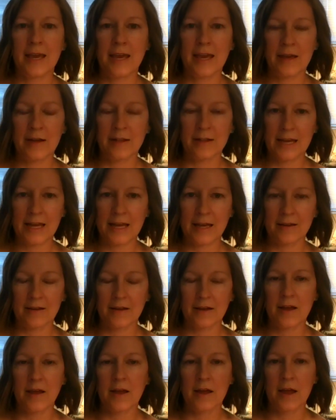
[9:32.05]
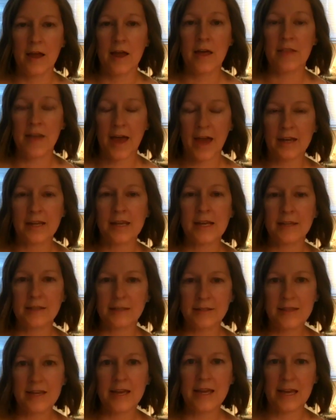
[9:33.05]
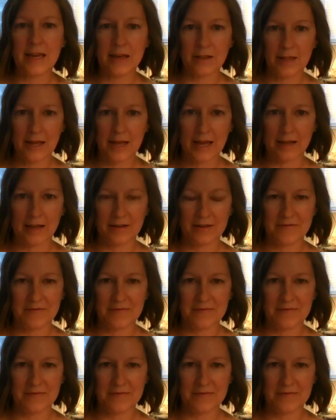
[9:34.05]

healing. That is the healing.